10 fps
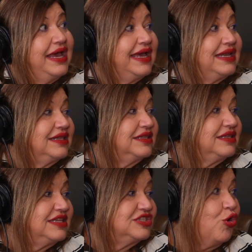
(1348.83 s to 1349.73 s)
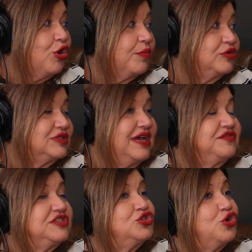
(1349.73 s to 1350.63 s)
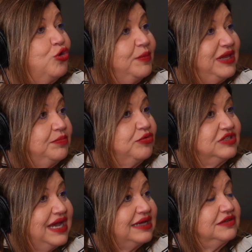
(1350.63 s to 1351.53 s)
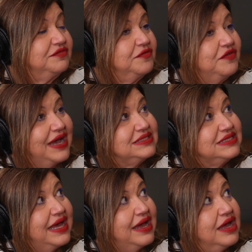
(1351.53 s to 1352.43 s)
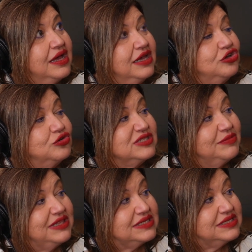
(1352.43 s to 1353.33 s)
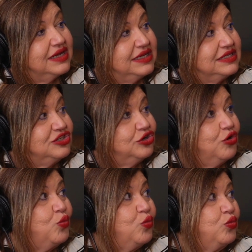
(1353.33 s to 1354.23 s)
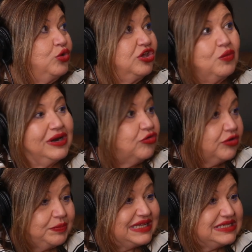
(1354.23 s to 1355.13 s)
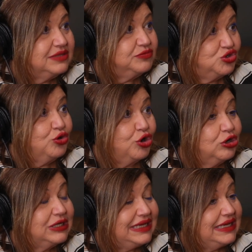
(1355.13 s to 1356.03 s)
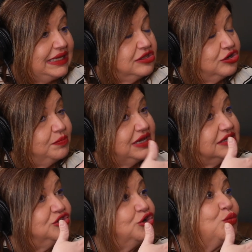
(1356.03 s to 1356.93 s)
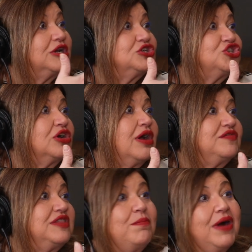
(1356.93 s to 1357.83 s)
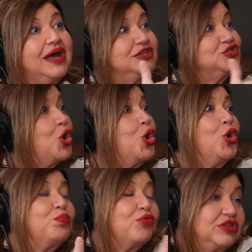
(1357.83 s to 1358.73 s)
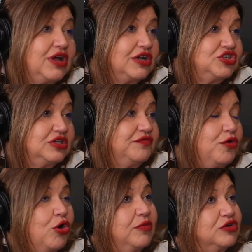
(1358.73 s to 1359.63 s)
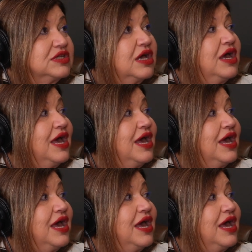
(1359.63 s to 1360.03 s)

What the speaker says: And these hormones have so many protective effects that, some of the studies, you don't want to replace them too early either, because you don't want to shut off the body's own production of hormones.